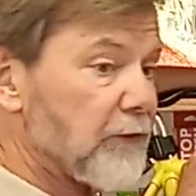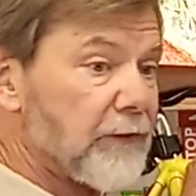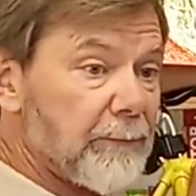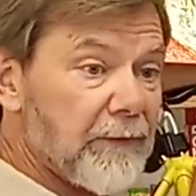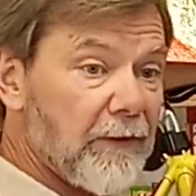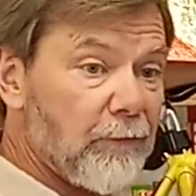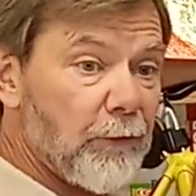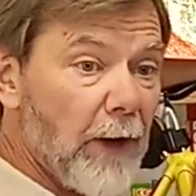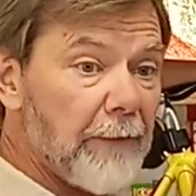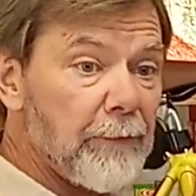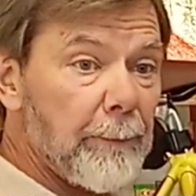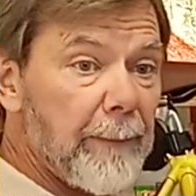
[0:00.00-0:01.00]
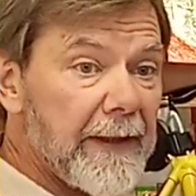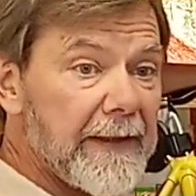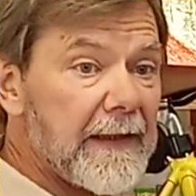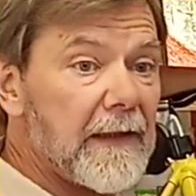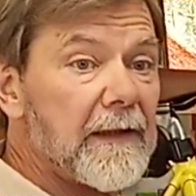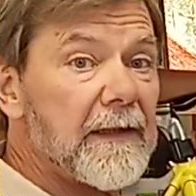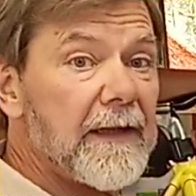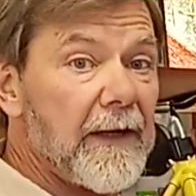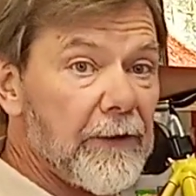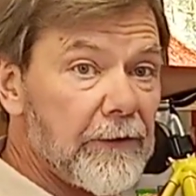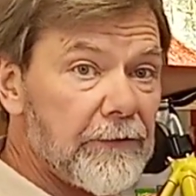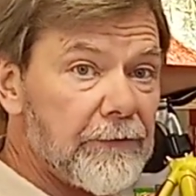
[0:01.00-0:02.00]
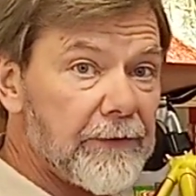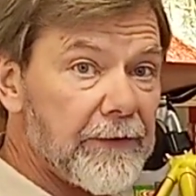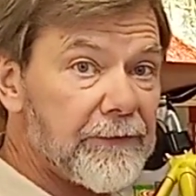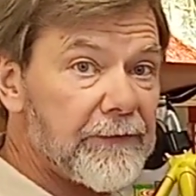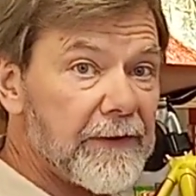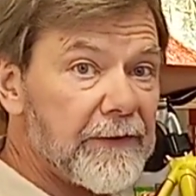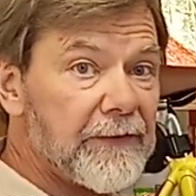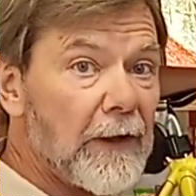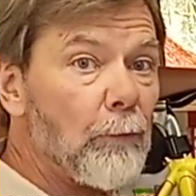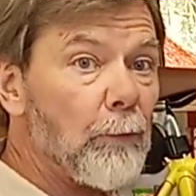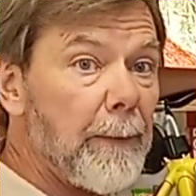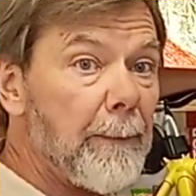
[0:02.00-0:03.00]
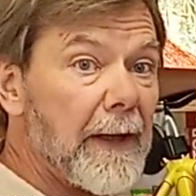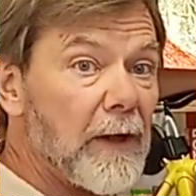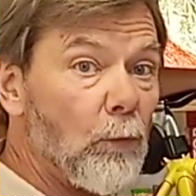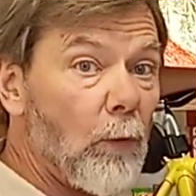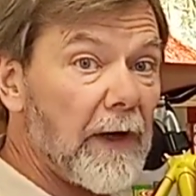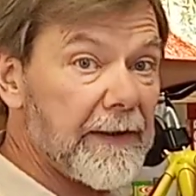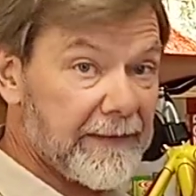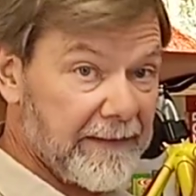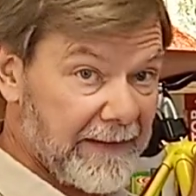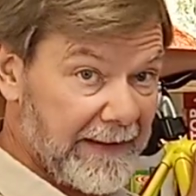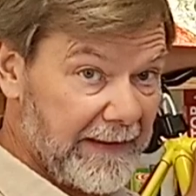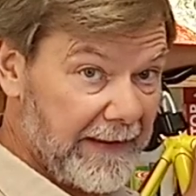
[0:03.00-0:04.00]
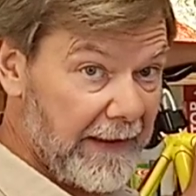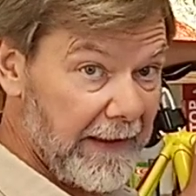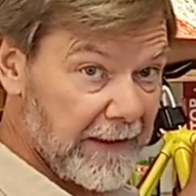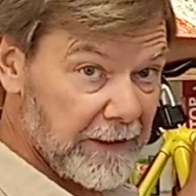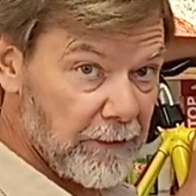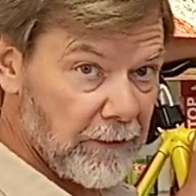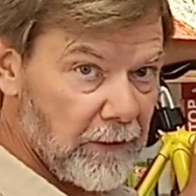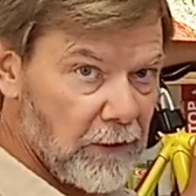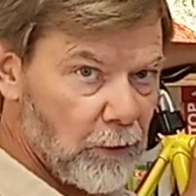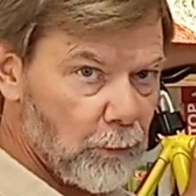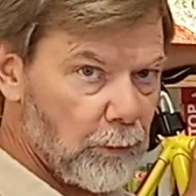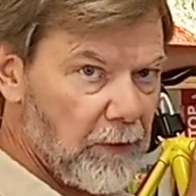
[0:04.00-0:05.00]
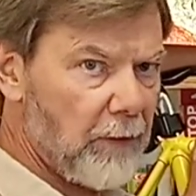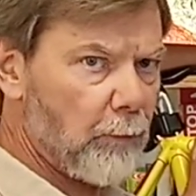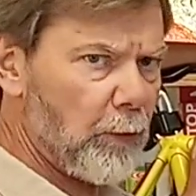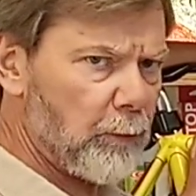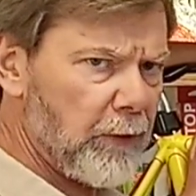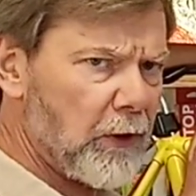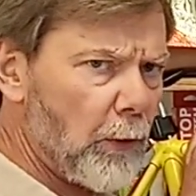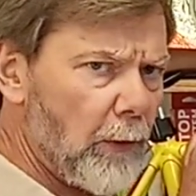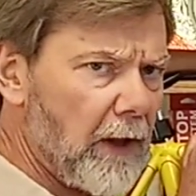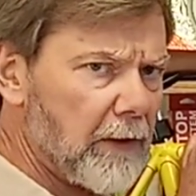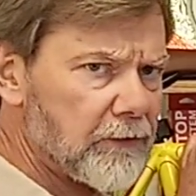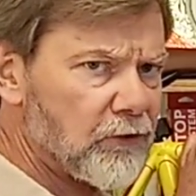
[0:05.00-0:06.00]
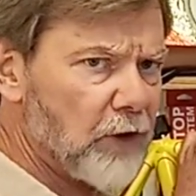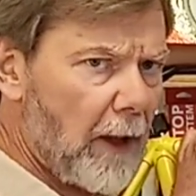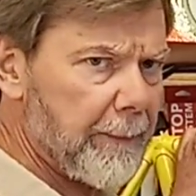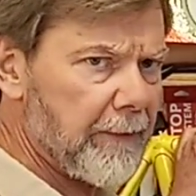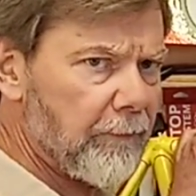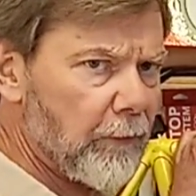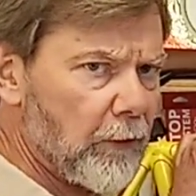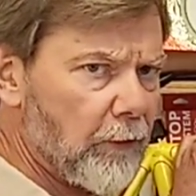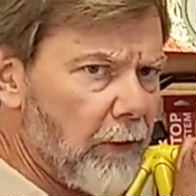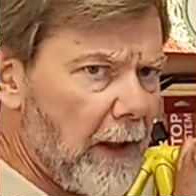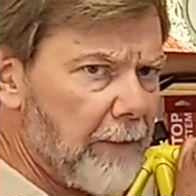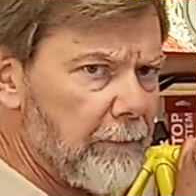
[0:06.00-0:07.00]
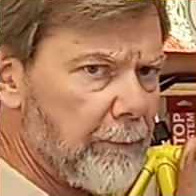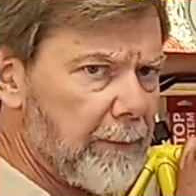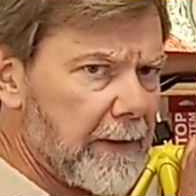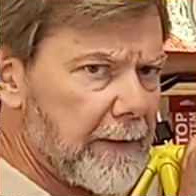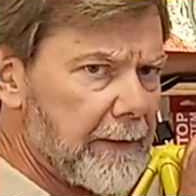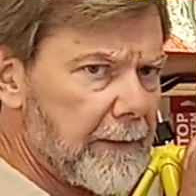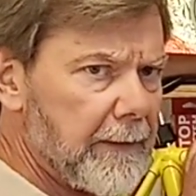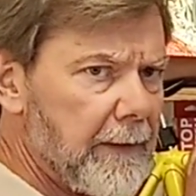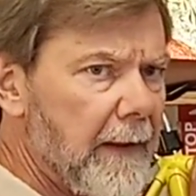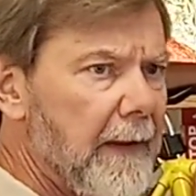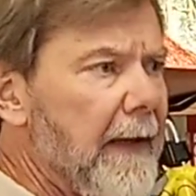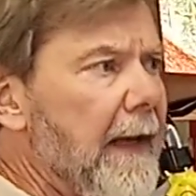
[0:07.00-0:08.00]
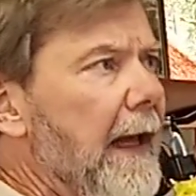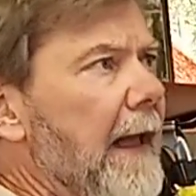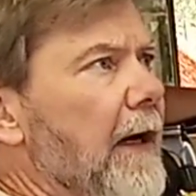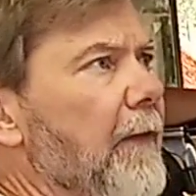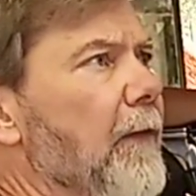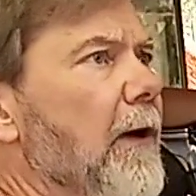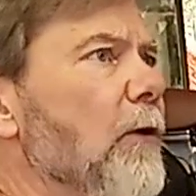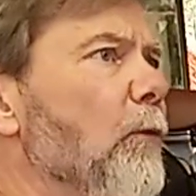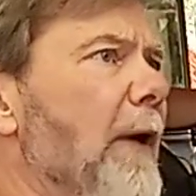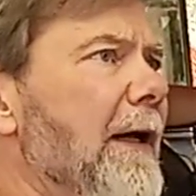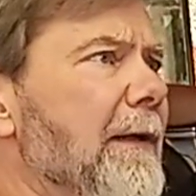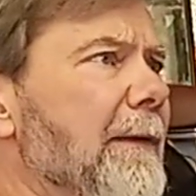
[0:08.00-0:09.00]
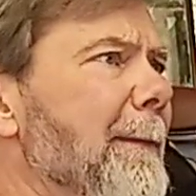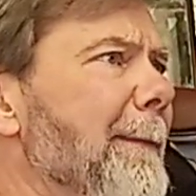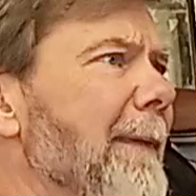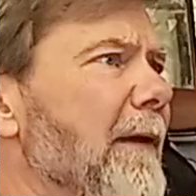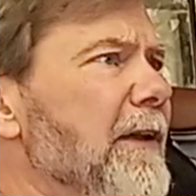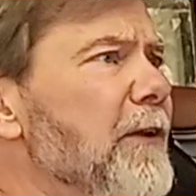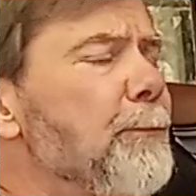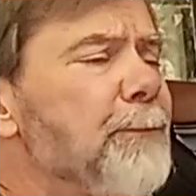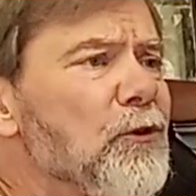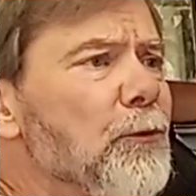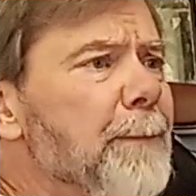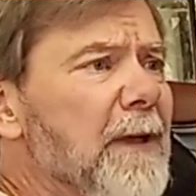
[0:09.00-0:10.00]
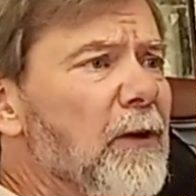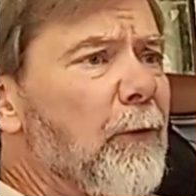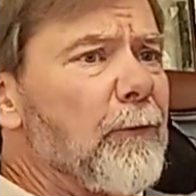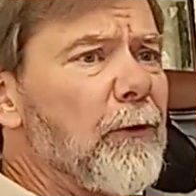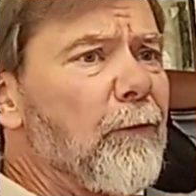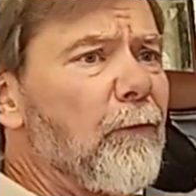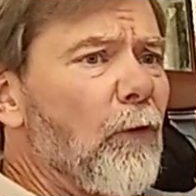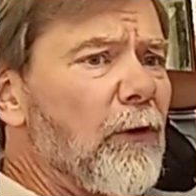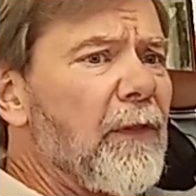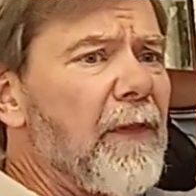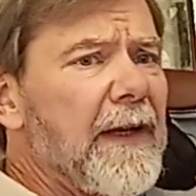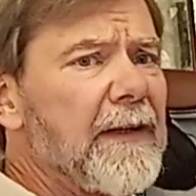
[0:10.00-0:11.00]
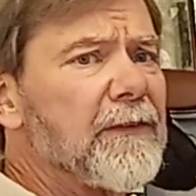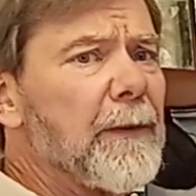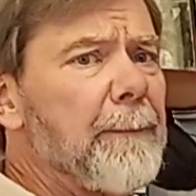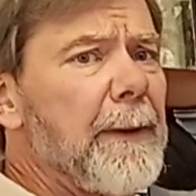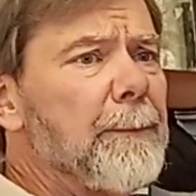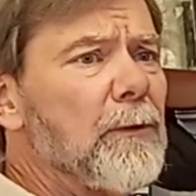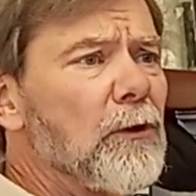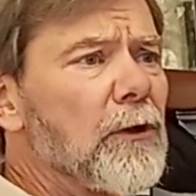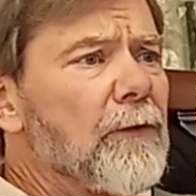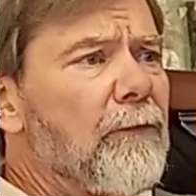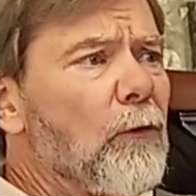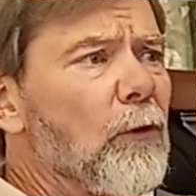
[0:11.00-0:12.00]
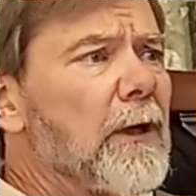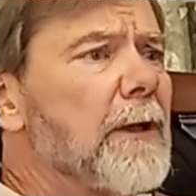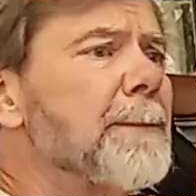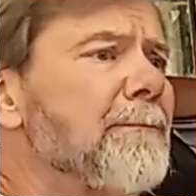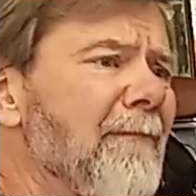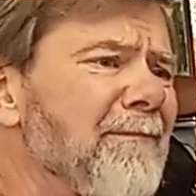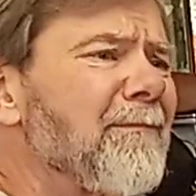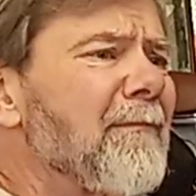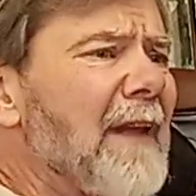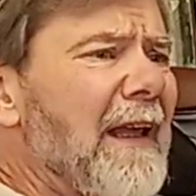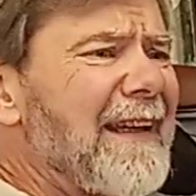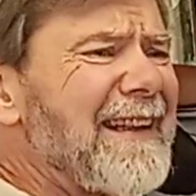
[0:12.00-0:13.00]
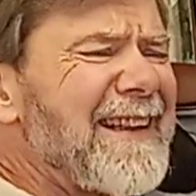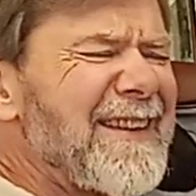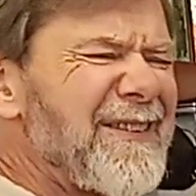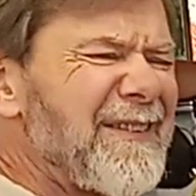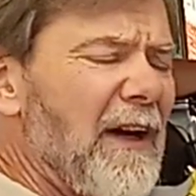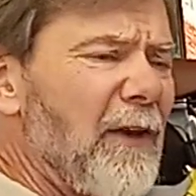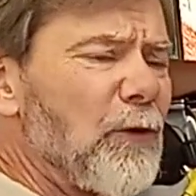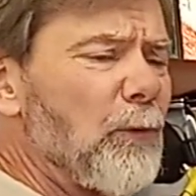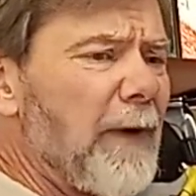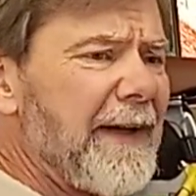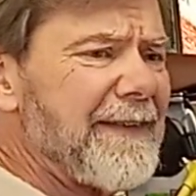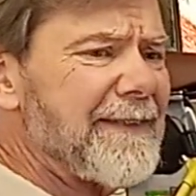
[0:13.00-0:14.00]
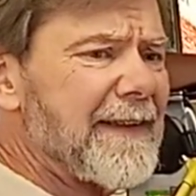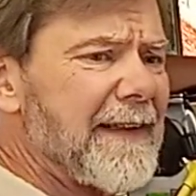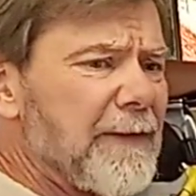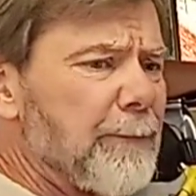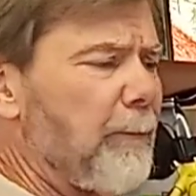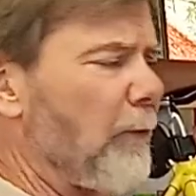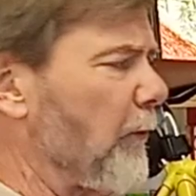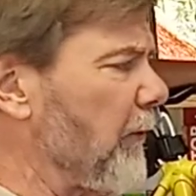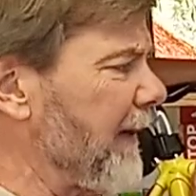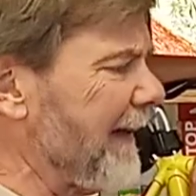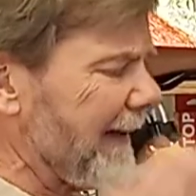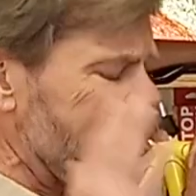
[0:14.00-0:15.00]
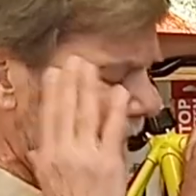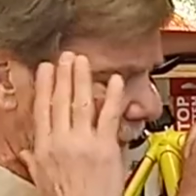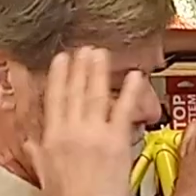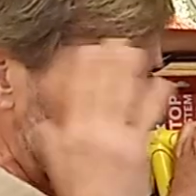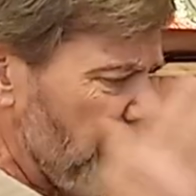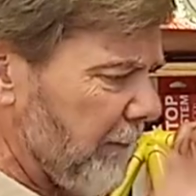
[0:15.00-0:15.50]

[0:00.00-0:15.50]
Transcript: some gravel bike characteristics that we might want to get when we go out shopping for a gravel bike. And I thought, well, let's just pick three or four things that people look for, because otherwise it gets boring and there's so